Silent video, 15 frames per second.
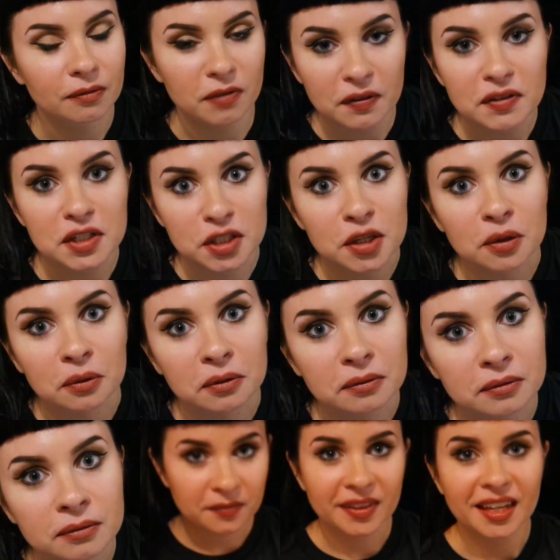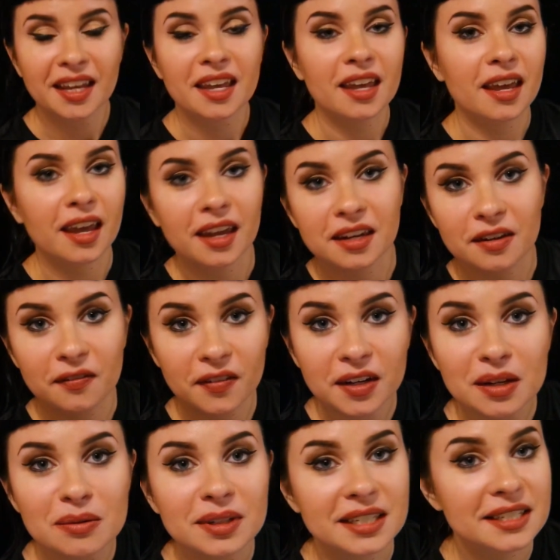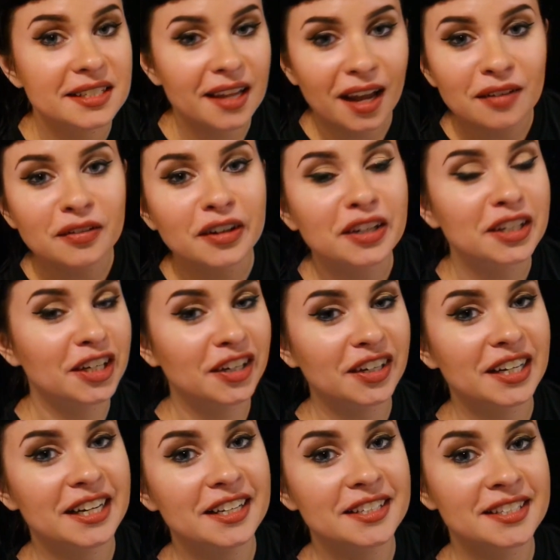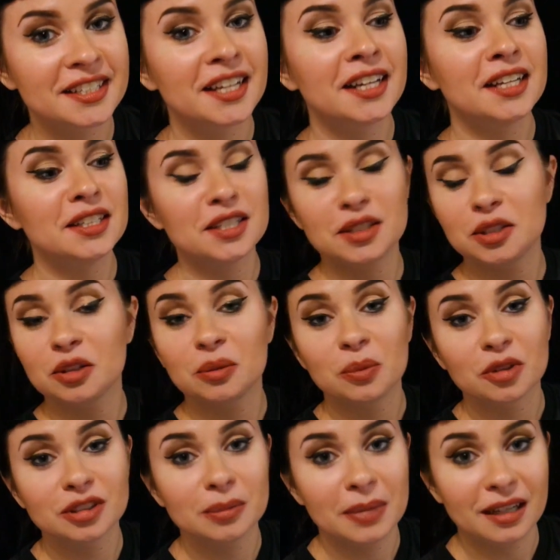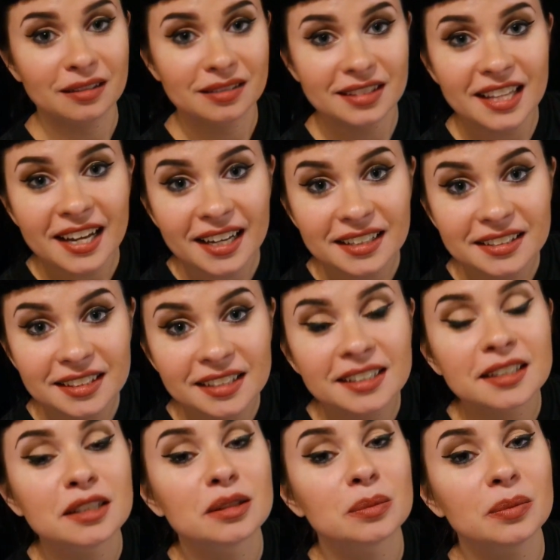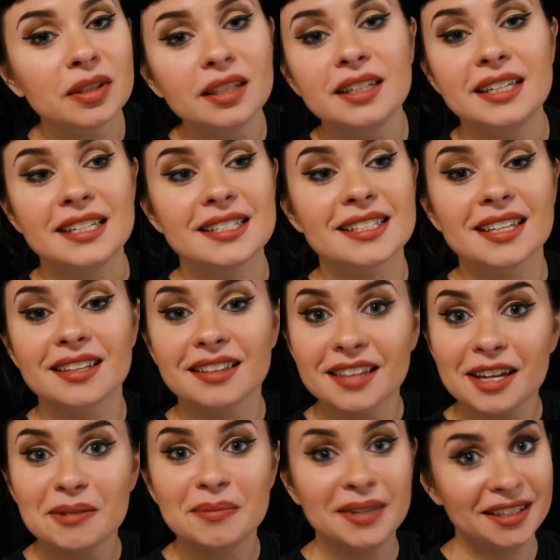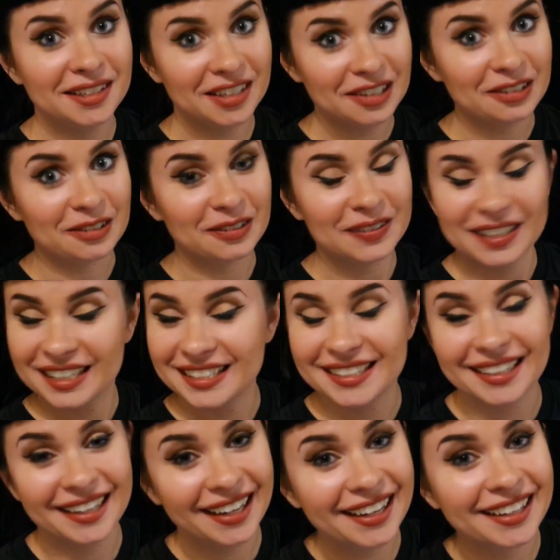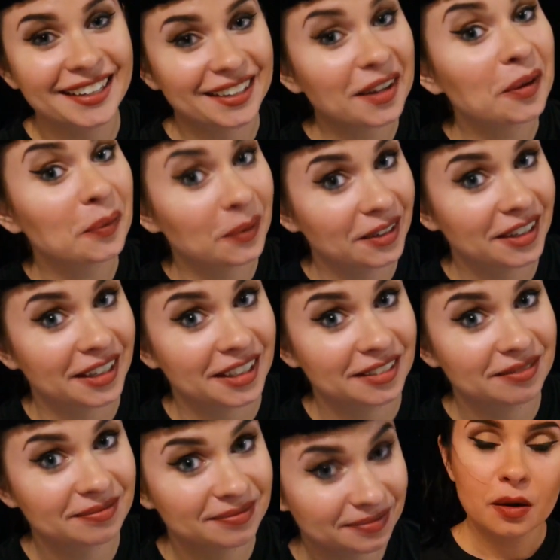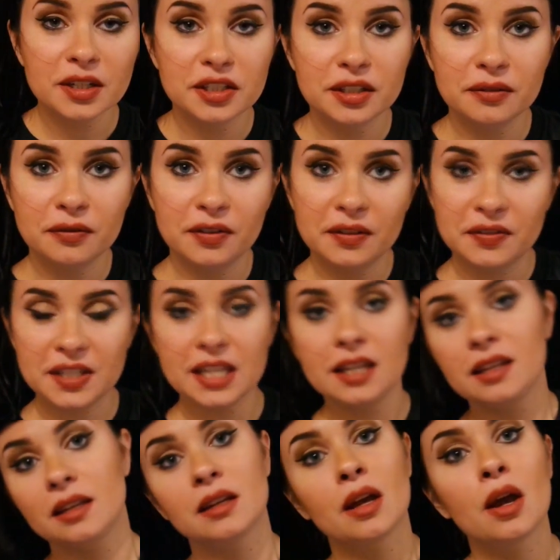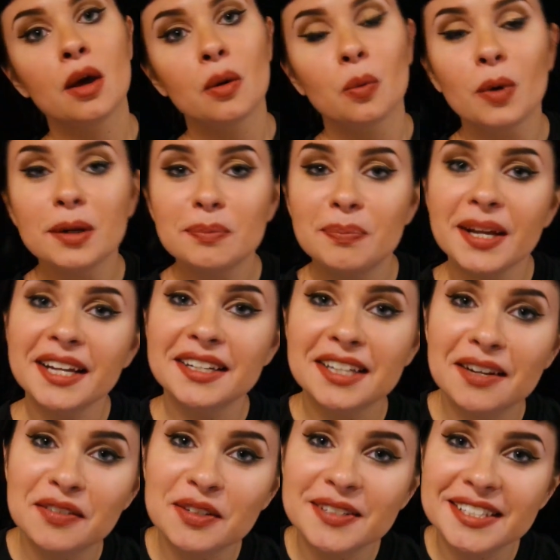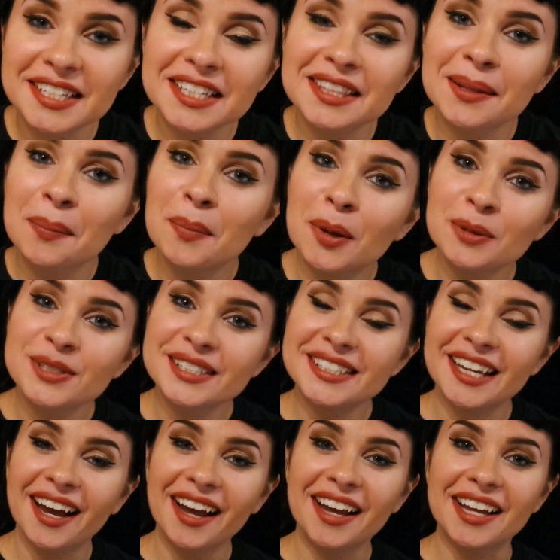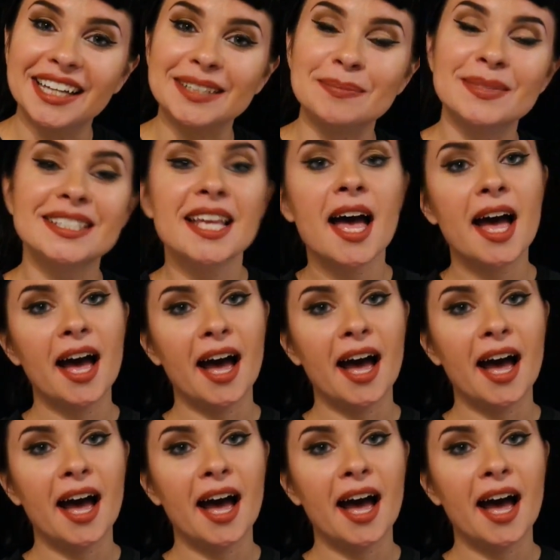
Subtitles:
52. And if anyone is ever curious to know more about that, please let me know, because I could go on. Question 15. What band have you seen the most times?